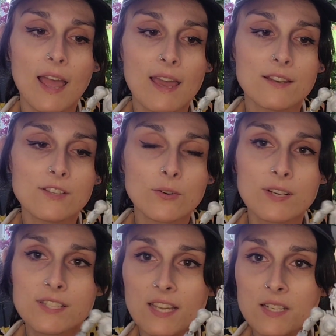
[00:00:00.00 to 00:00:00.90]
And so
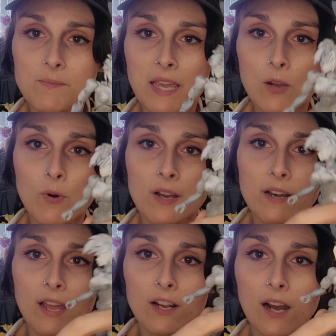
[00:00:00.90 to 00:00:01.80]
I decided to make
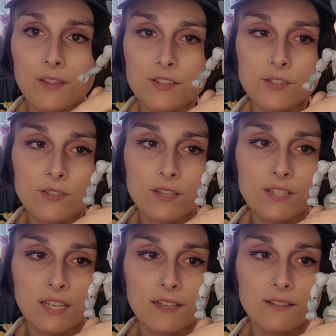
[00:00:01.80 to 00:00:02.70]
one. I got this
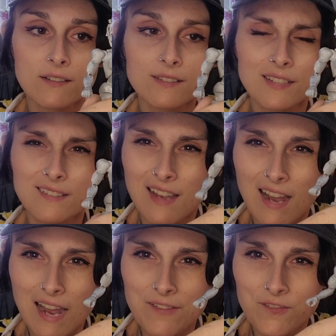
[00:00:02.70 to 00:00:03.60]
is it's
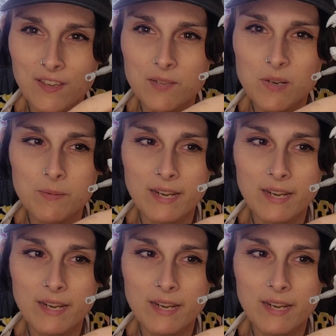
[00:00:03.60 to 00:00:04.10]
guy Figma,